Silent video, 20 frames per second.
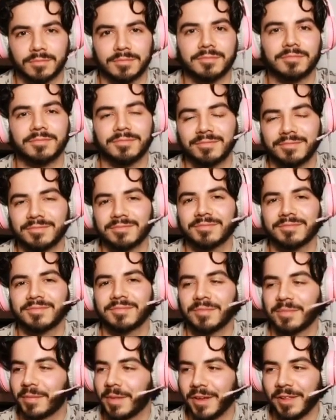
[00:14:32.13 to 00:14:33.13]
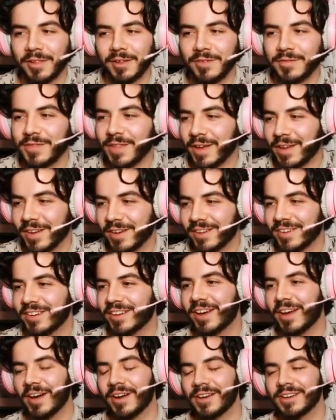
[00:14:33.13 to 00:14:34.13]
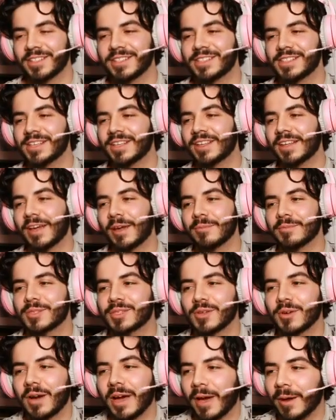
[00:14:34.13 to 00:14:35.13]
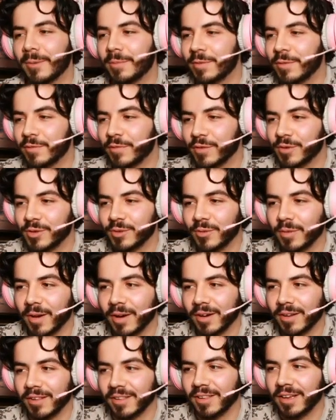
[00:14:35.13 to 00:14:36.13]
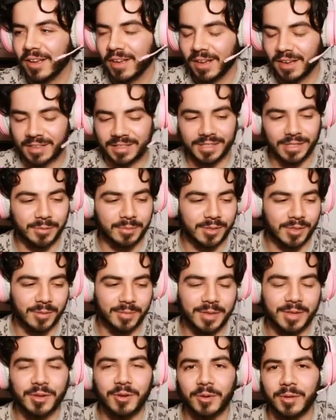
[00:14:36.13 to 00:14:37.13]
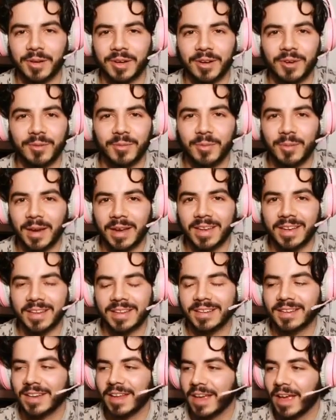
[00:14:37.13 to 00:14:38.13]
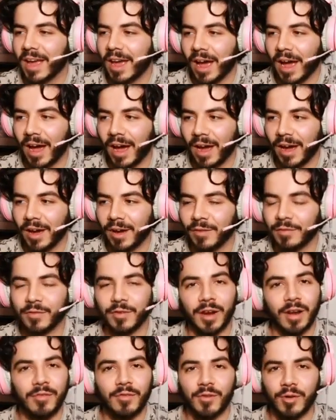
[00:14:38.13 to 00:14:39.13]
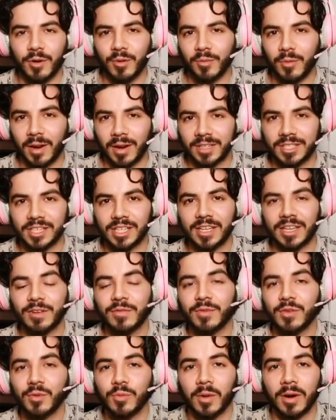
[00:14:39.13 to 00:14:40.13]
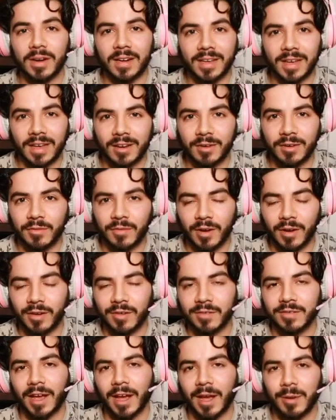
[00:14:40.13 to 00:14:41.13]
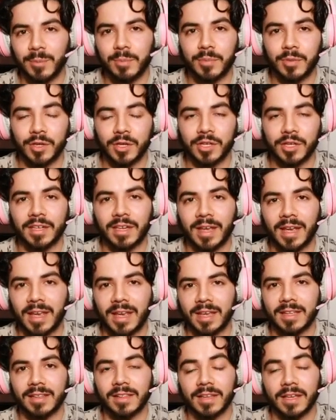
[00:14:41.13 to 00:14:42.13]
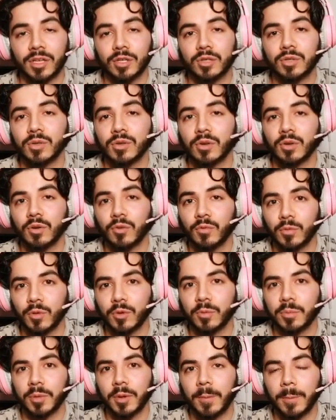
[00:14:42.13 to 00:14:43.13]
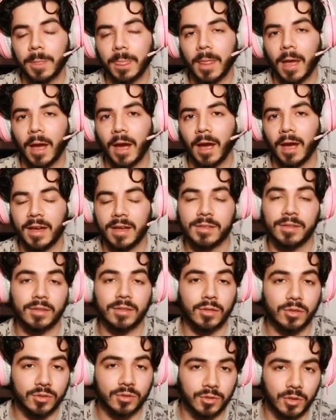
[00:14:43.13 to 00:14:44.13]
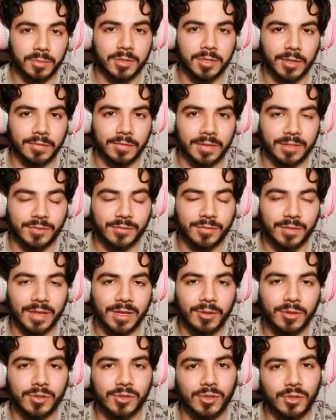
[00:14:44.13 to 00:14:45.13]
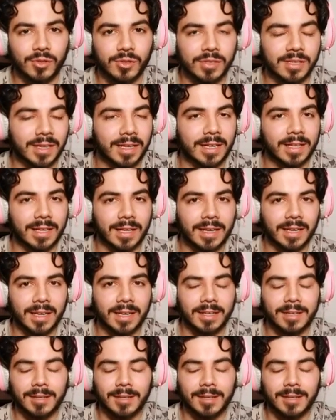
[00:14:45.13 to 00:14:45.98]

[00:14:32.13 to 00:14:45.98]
Mm. I love that. Honestly, like I'm so happy for you all. Seems to be going great. For everyone watching, if you want to get involved, I put a link to the group in the description of this video so you can click it.